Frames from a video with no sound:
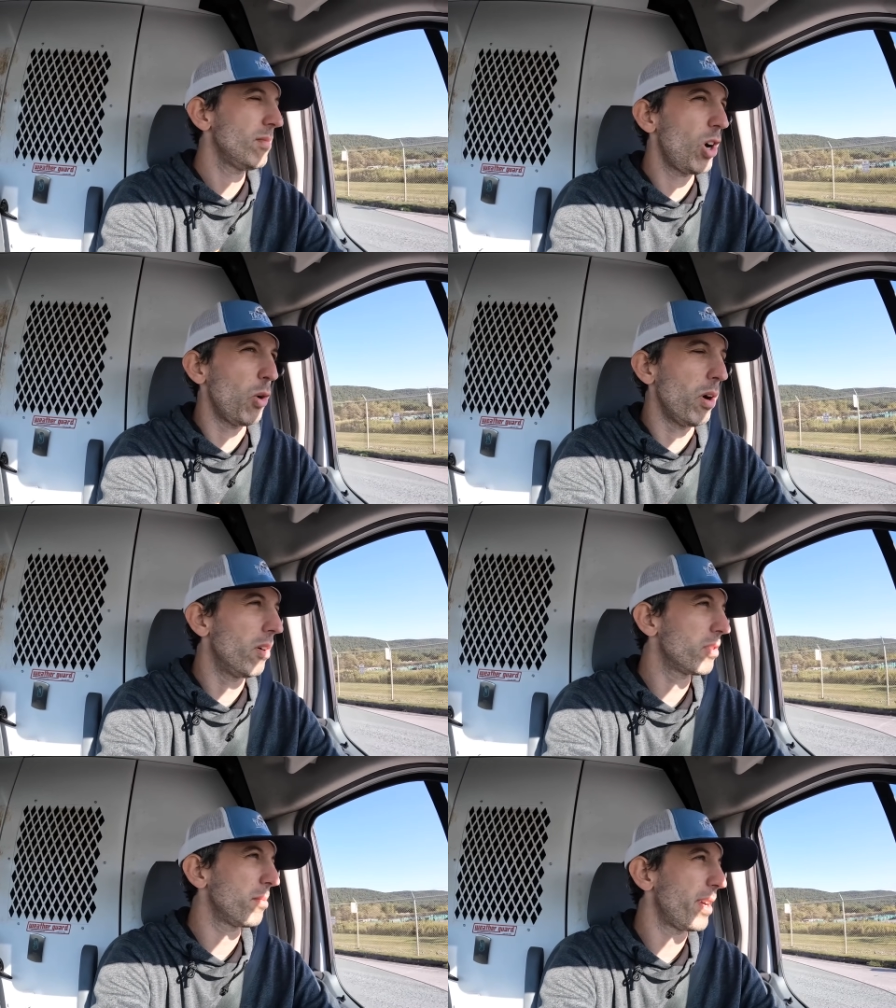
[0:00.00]
Oh
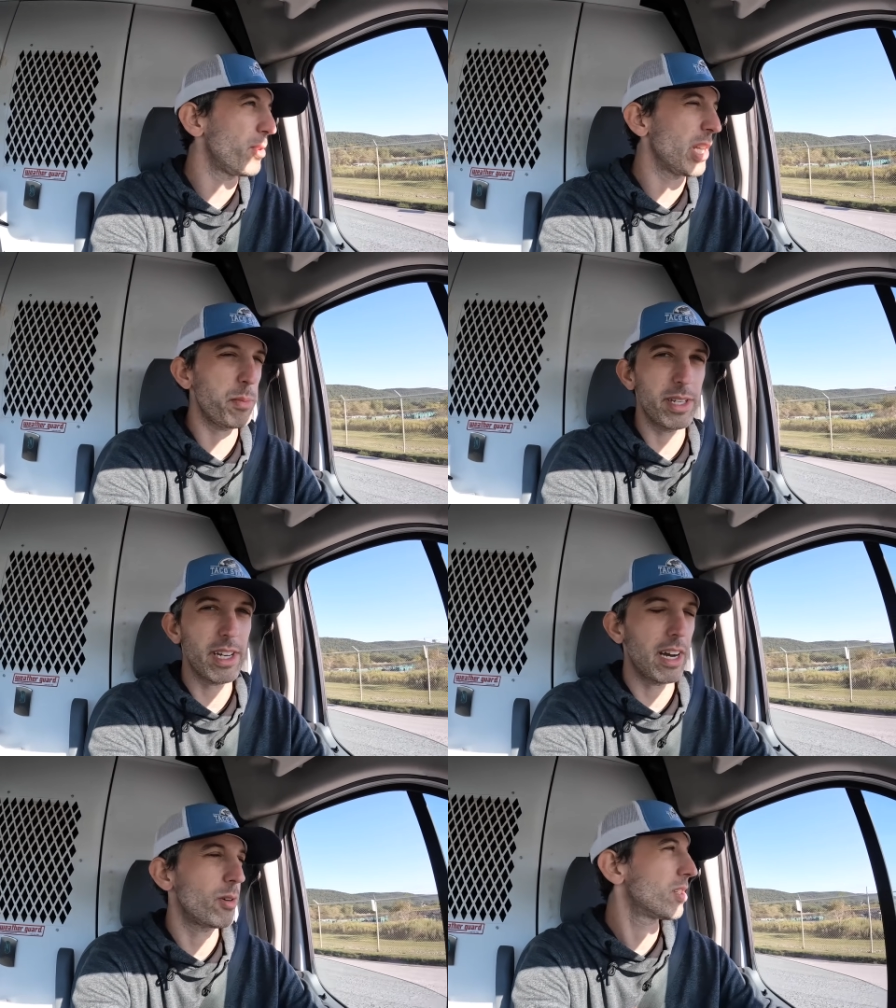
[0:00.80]
well, sometimes you have to be
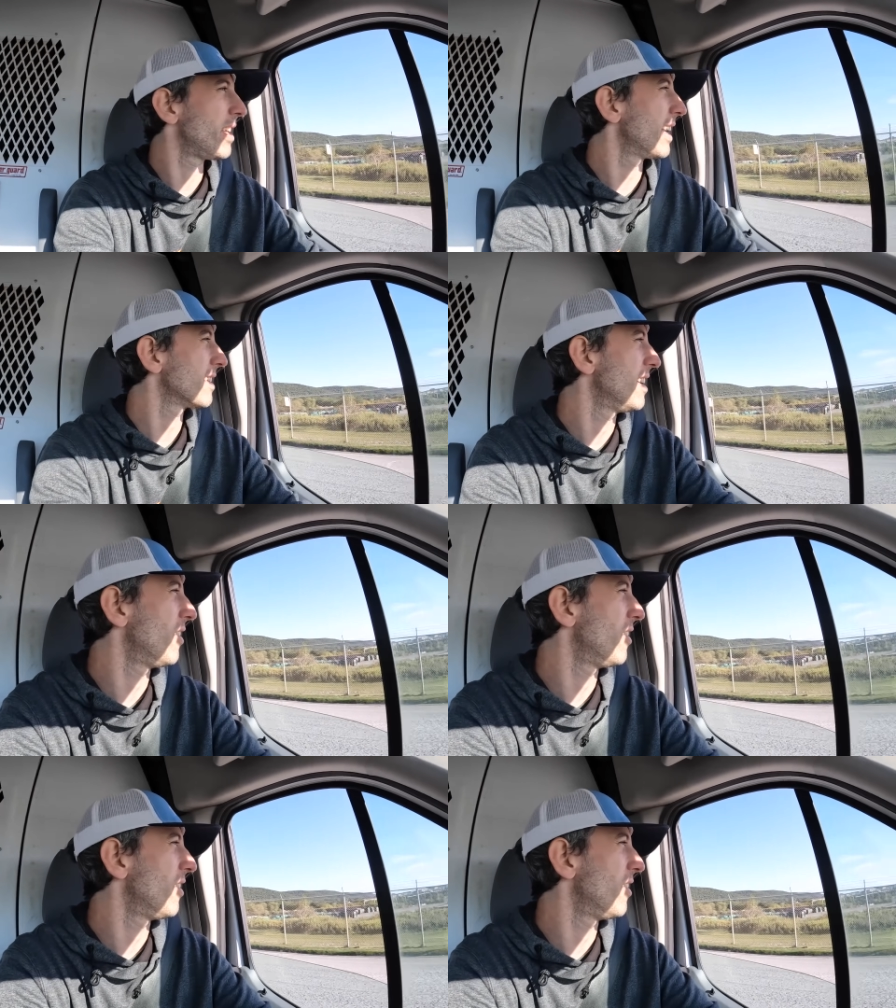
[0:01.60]
taco stacked